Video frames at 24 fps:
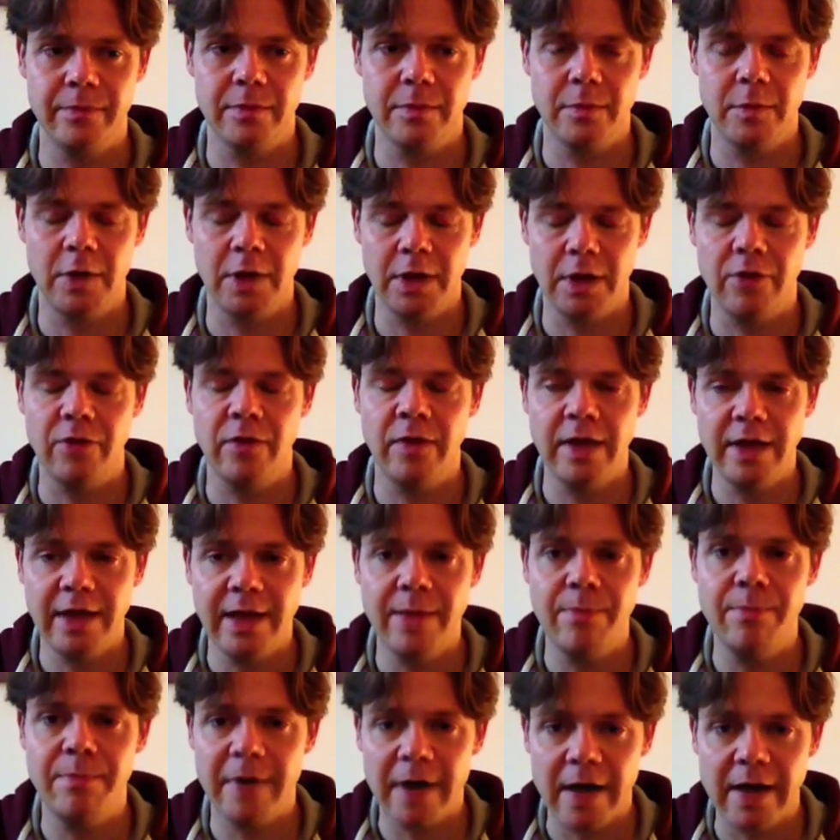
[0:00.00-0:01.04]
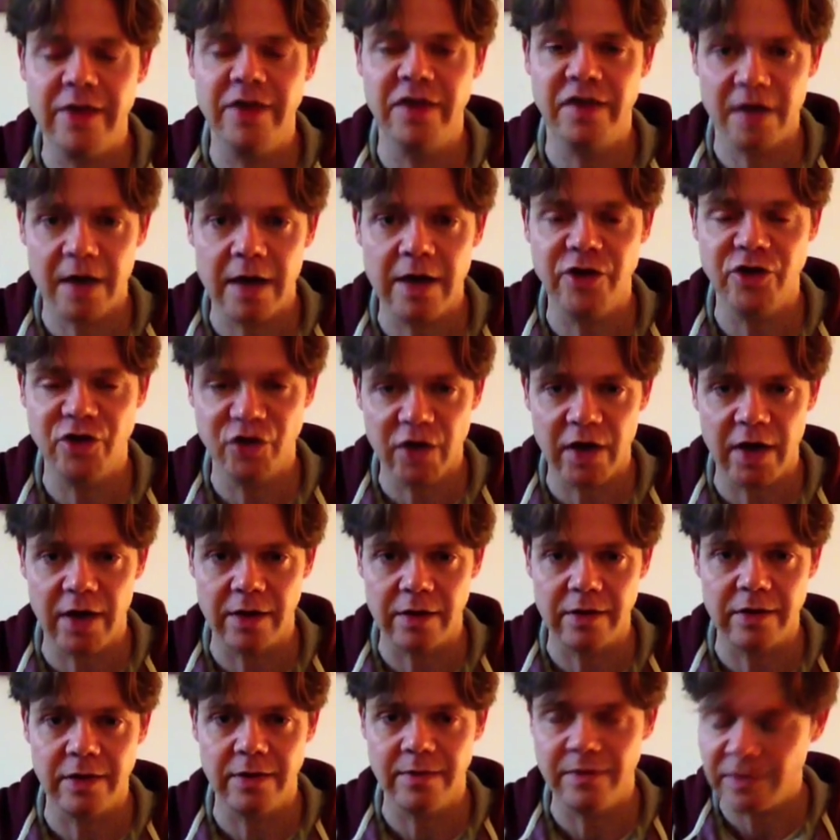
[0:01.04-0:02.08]
You know, think in bite-sized
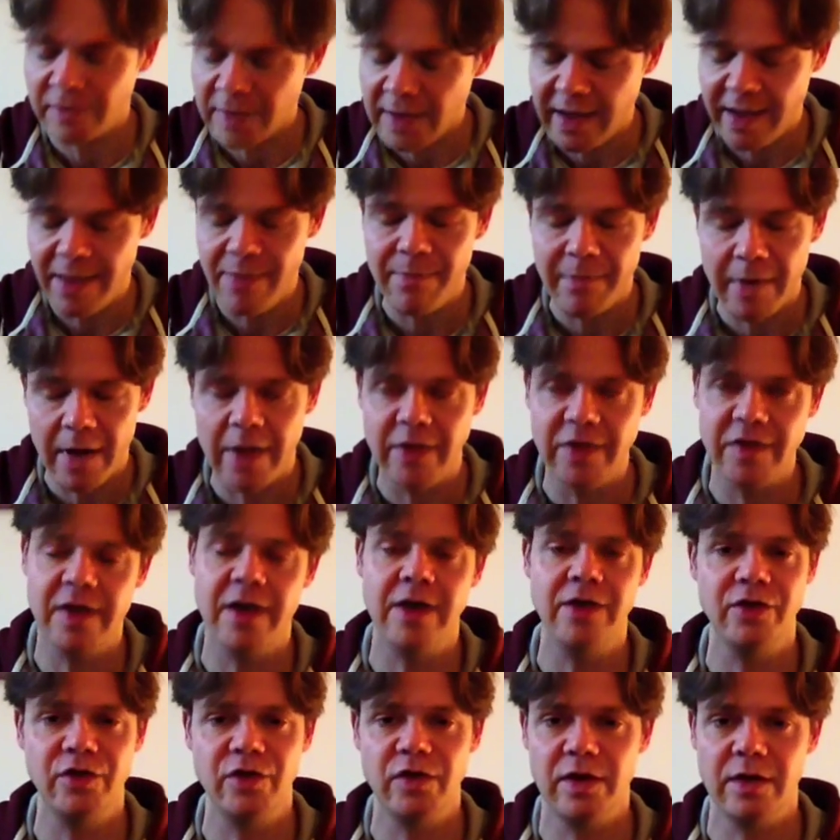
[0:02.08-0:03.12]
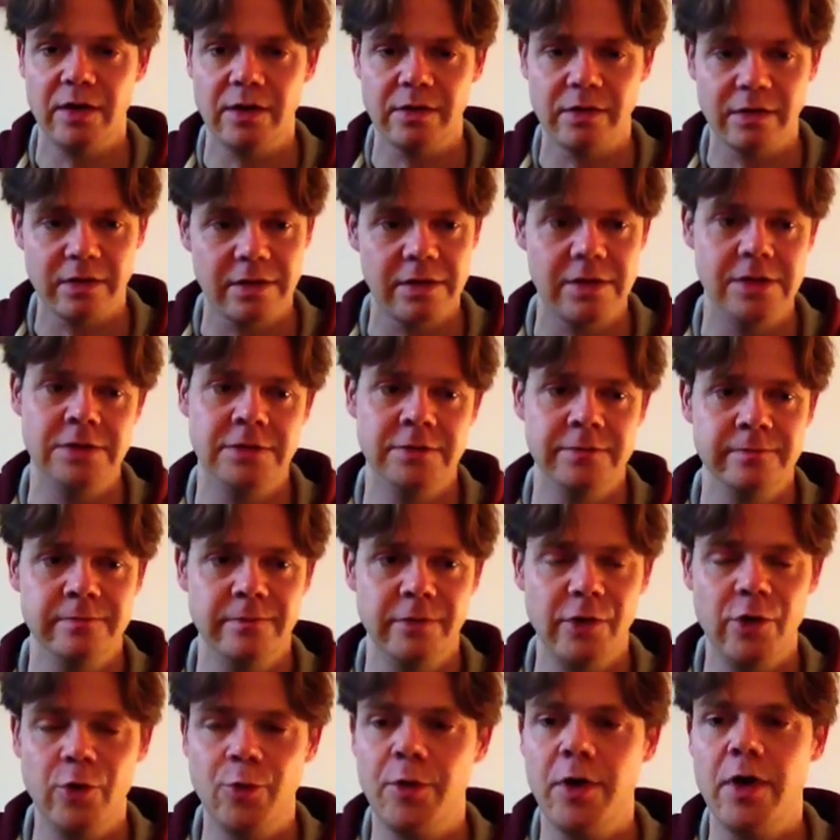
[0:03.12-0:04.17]
chunks. If you think in bite-sized chunks,
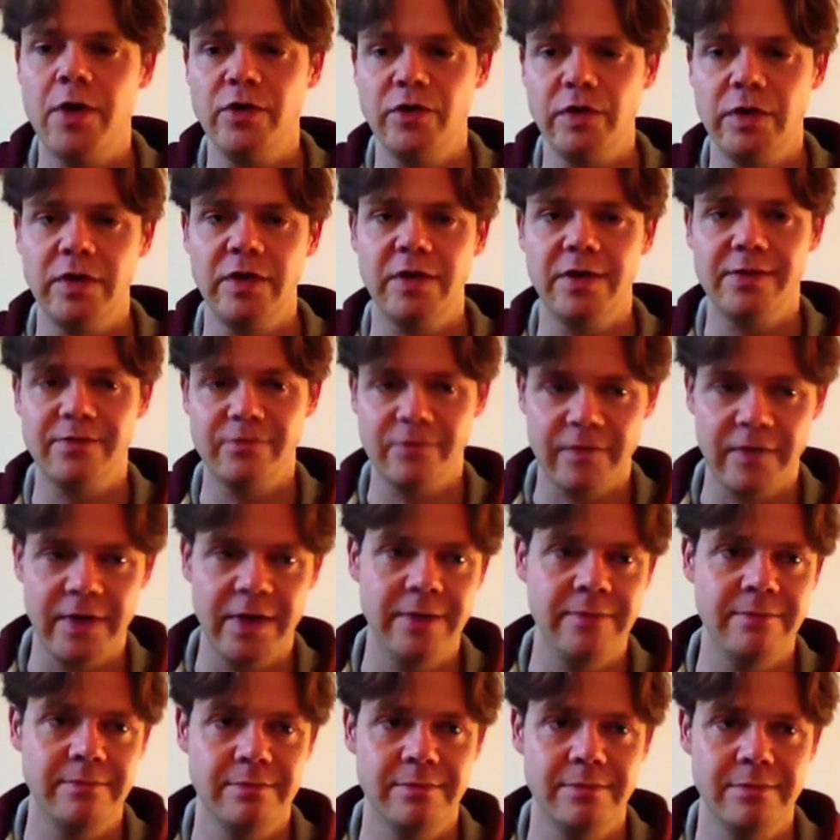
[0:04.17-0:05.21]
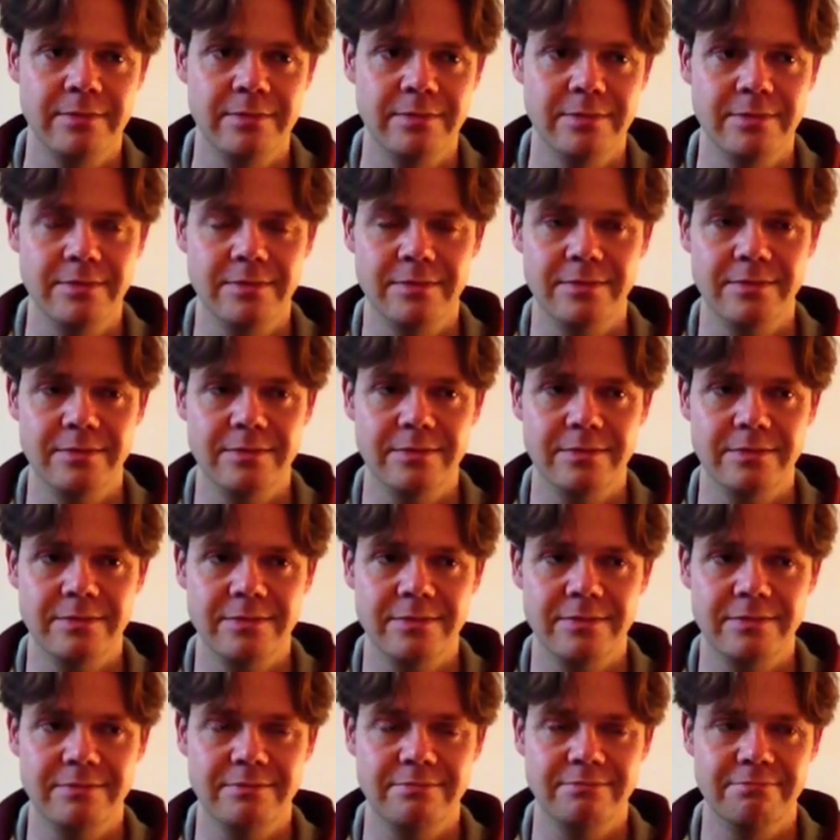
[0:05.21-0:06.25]
you're approaching something
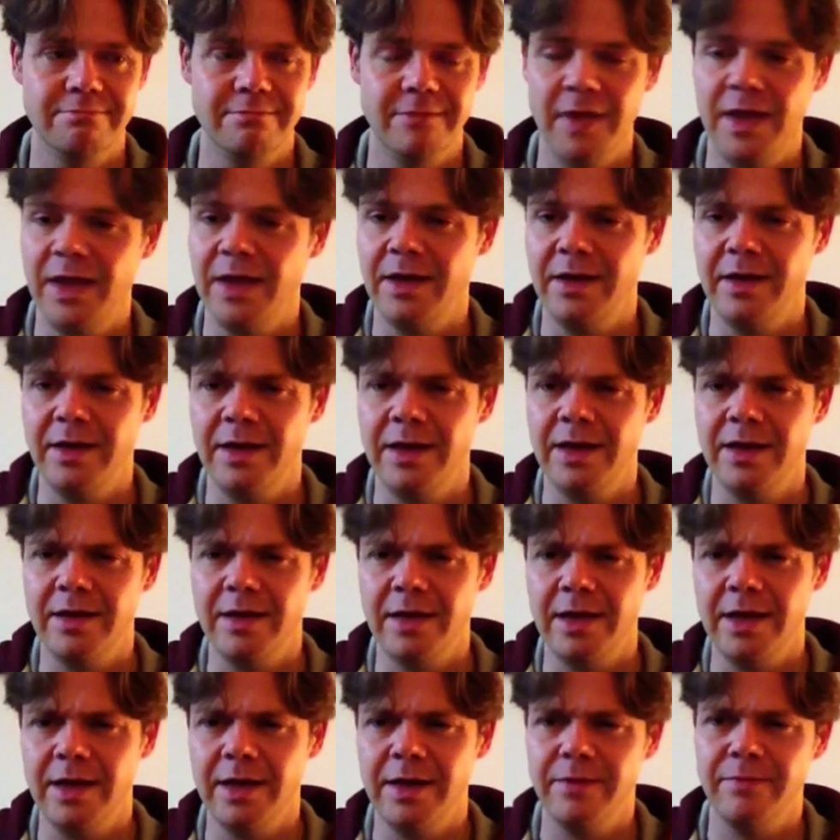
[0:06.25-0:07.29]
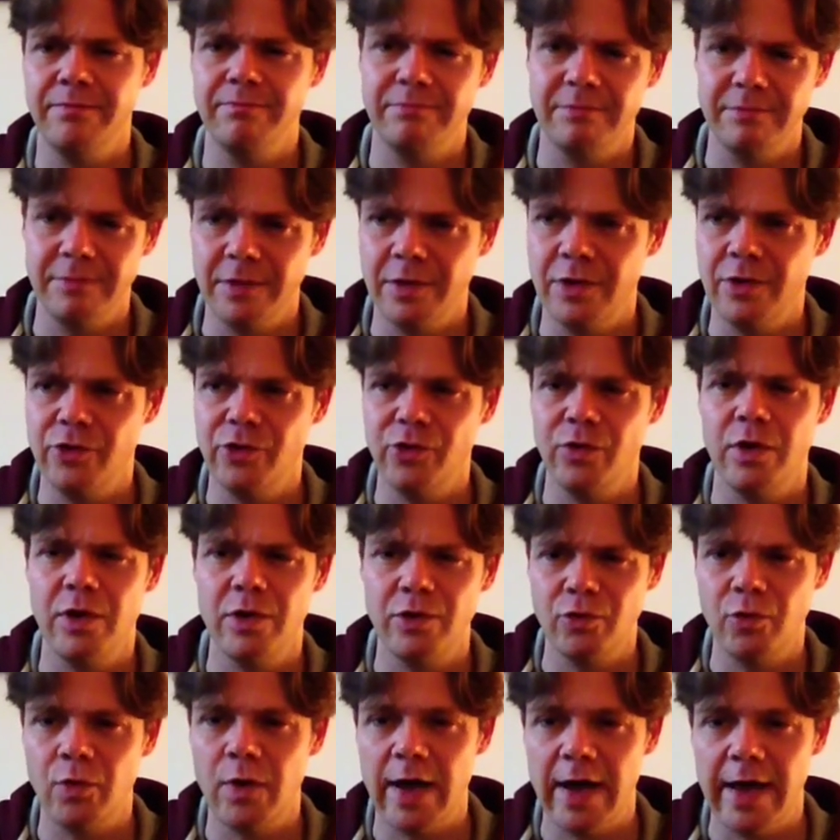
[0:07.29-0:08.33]
in a
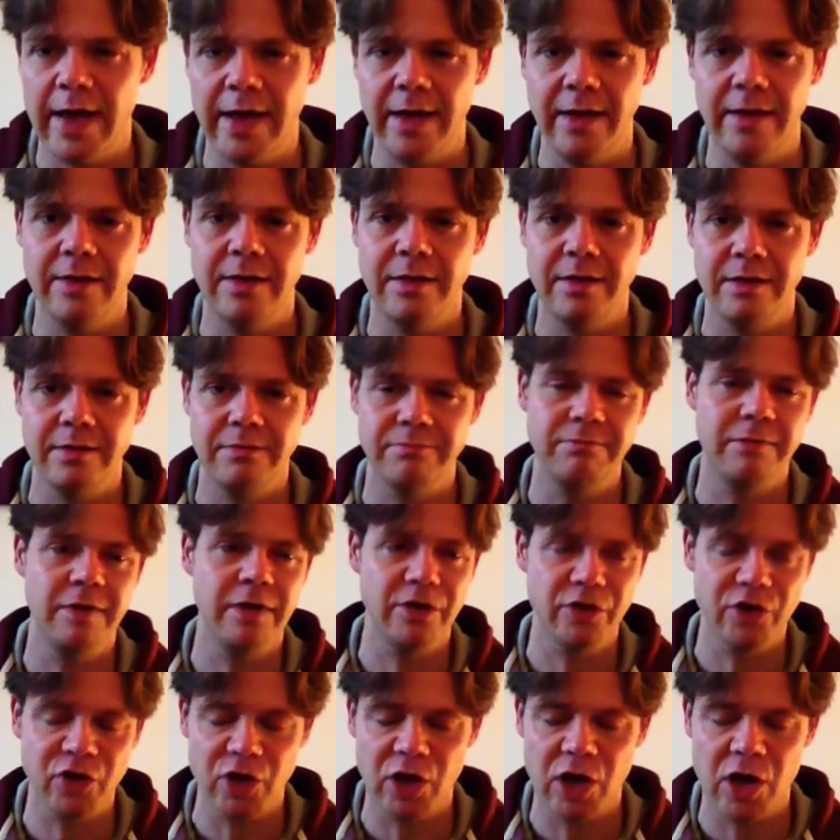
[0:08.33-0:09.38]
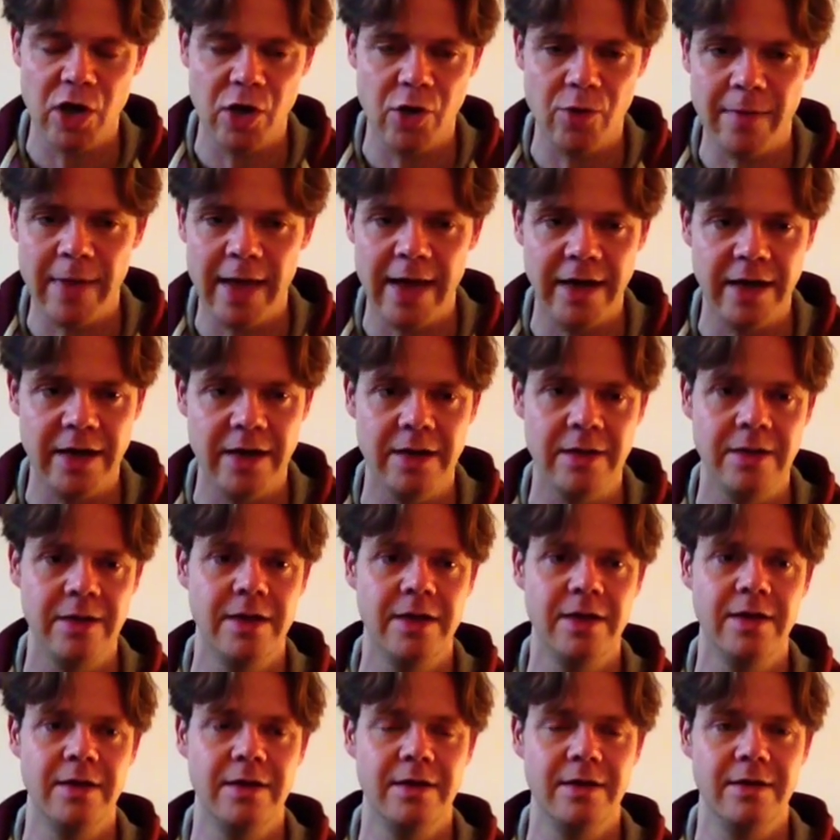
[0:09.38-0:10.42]
controlled way, in a slow manner,
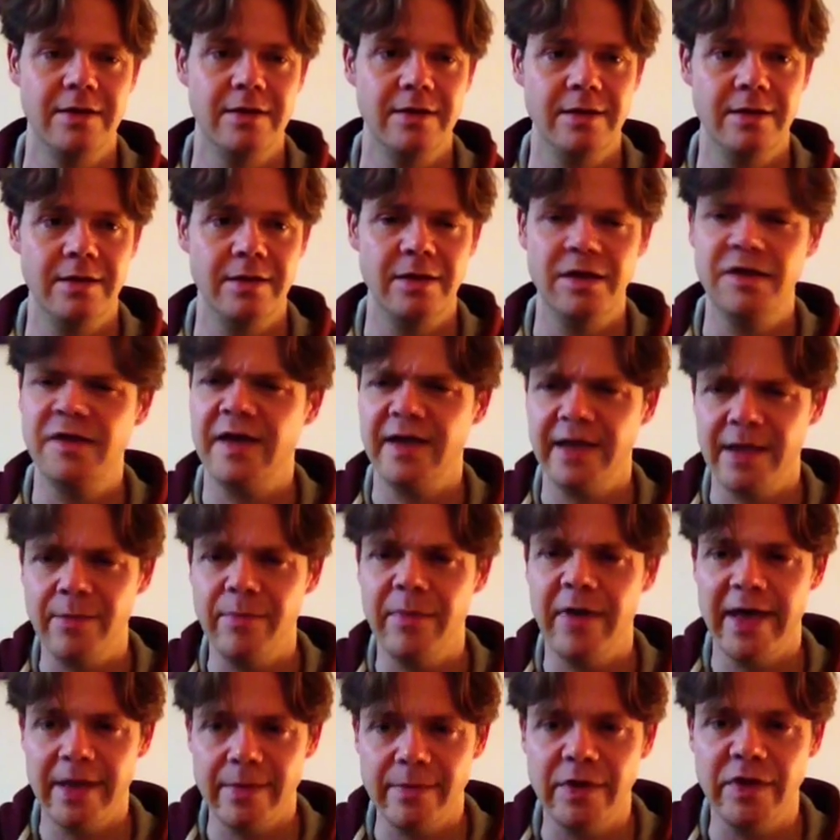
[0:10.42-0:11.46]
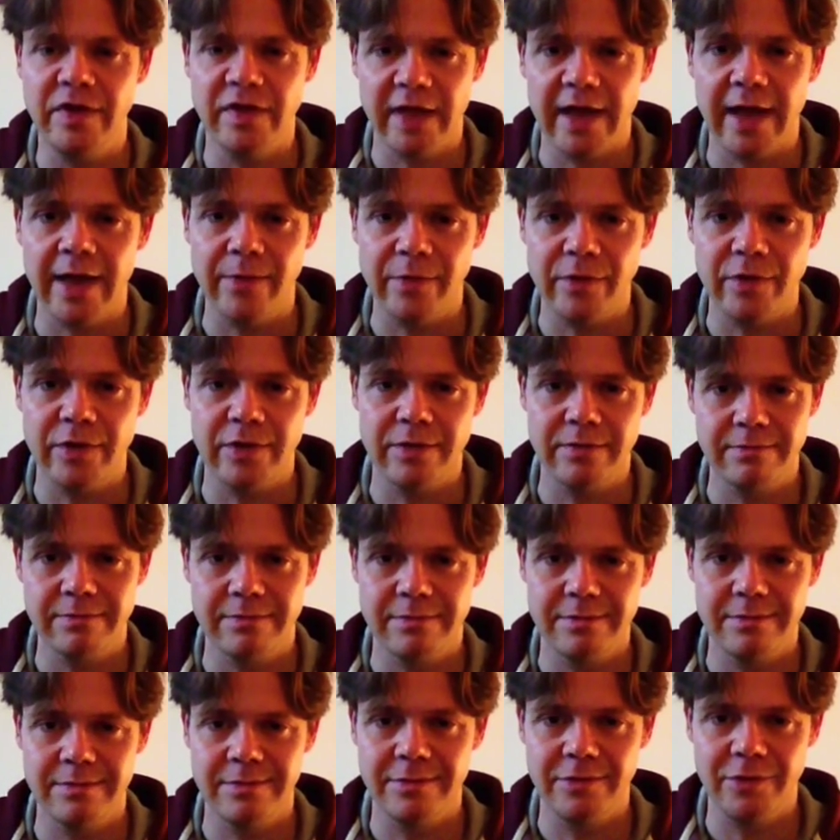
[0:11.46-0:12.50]
and you're taking baby steps
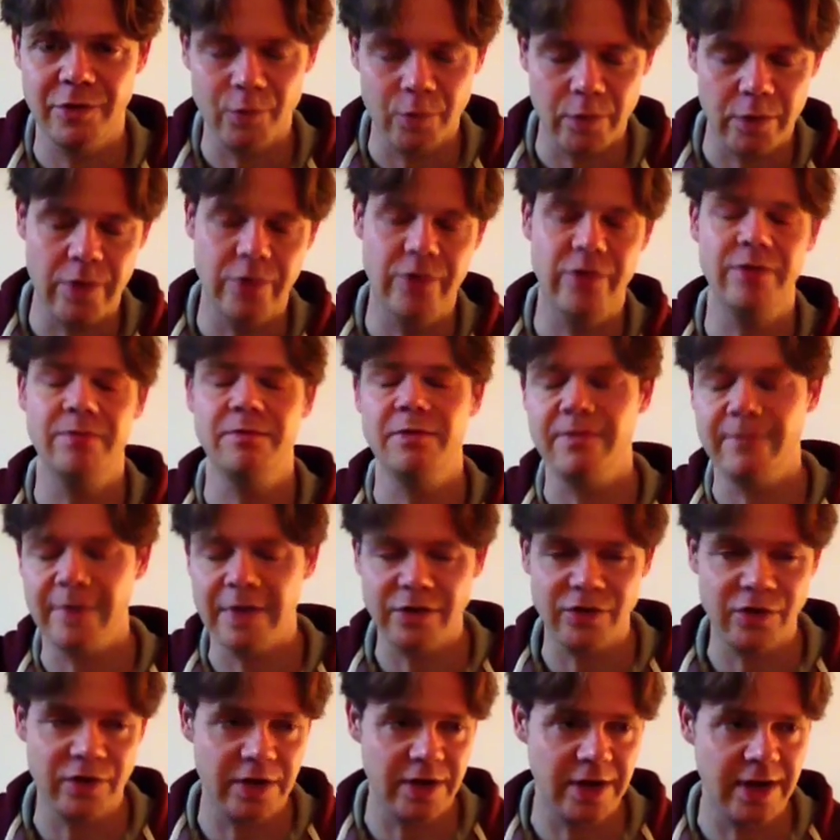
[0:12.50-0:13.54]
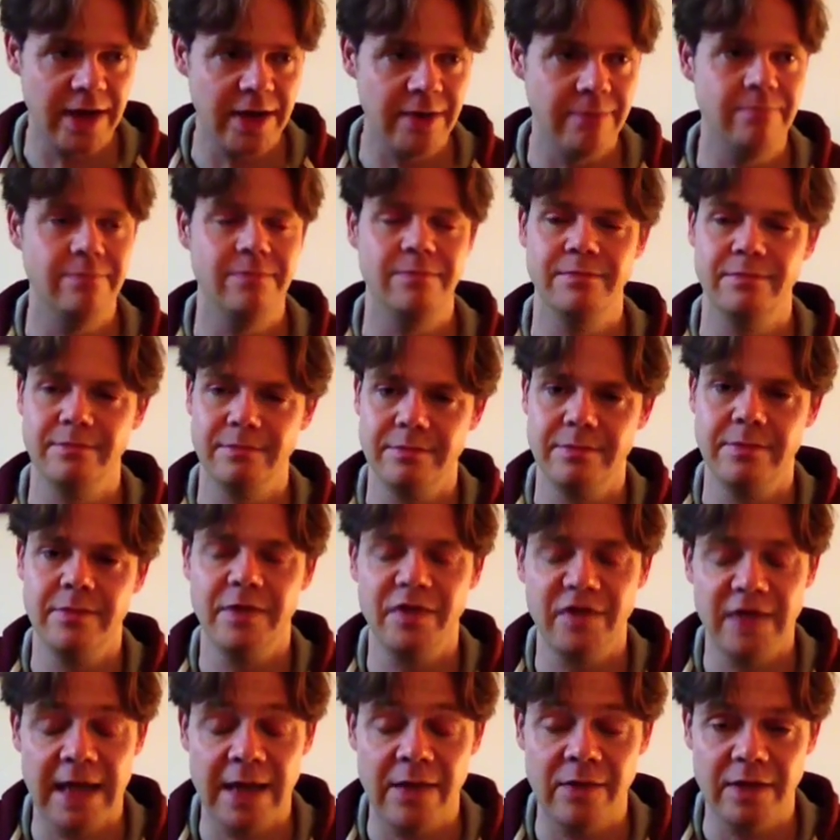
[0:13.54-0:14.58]
towards eventually
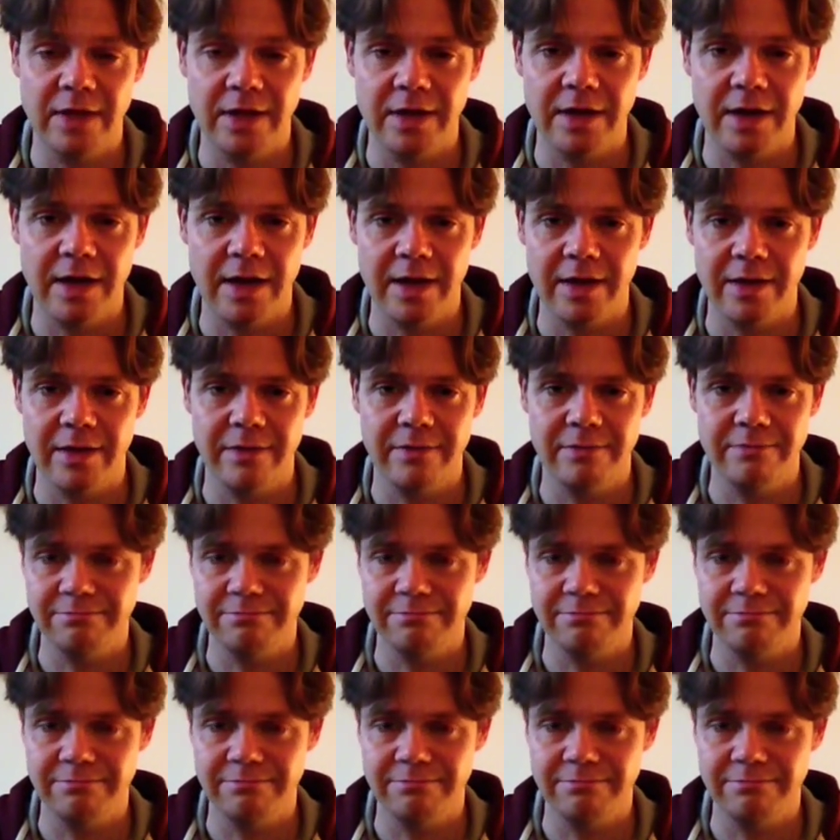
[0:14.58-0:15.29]
sounding like